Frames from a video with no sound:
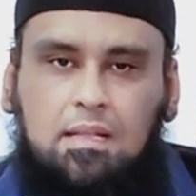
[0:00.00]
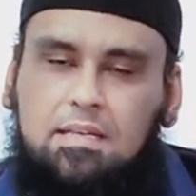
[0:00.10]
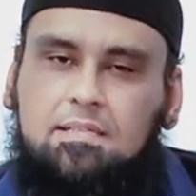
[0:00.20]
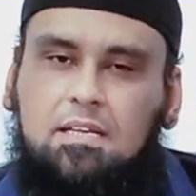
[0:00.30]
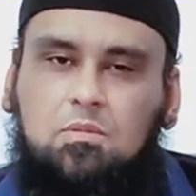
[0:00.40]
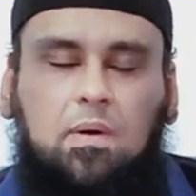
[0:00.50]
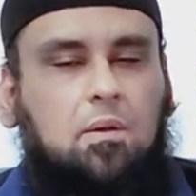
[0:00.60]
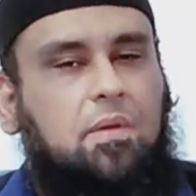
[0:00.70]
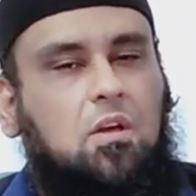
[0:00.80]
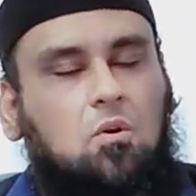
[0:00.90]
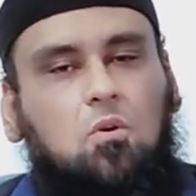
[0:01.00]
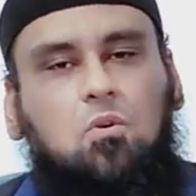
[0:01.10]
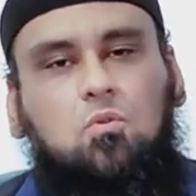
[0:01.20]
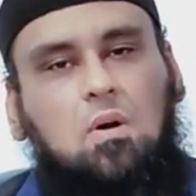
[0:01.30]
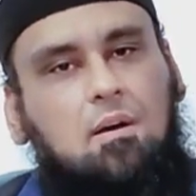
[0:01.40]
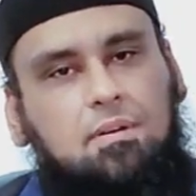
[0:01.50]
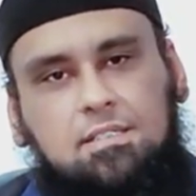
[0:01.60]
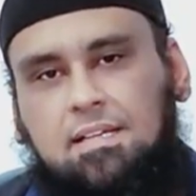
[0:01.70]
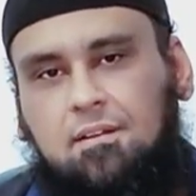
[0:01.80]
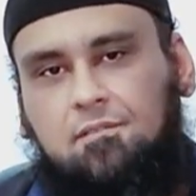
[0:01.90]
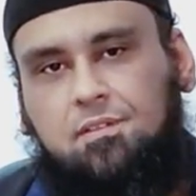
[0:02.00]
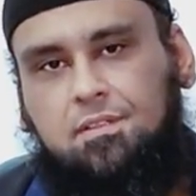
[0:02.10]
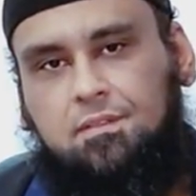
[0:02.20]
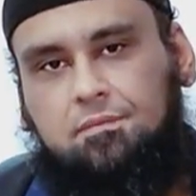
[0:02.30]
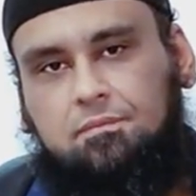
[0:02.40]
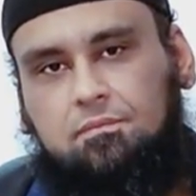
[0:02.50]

This is what we owe to ourselves.